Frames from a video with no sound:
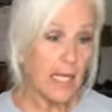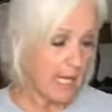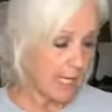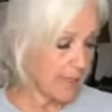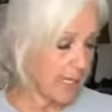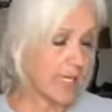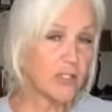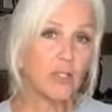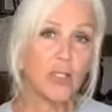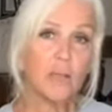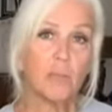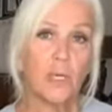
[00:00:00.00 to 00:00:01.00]
And then I
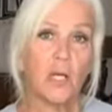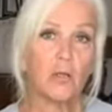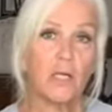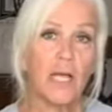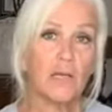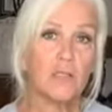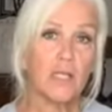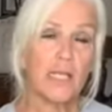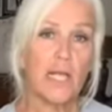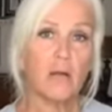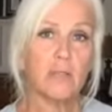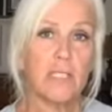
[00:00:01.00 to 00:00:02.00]
took a butter knife to
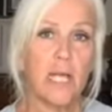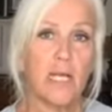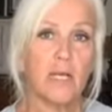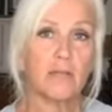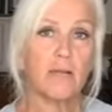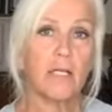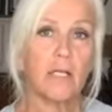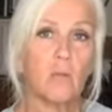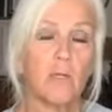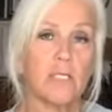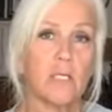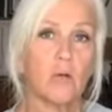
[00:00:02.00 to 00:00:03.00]
the outside of it
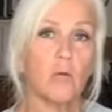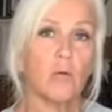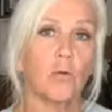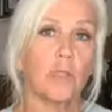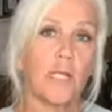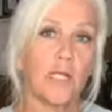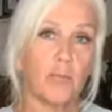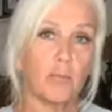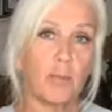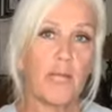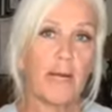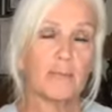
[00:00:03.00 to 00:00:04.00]
once it cooled, and then
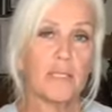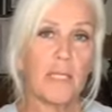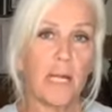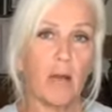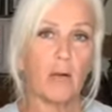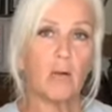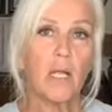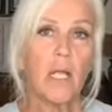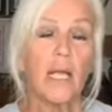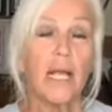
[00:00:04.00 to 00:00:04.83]
plopped it out.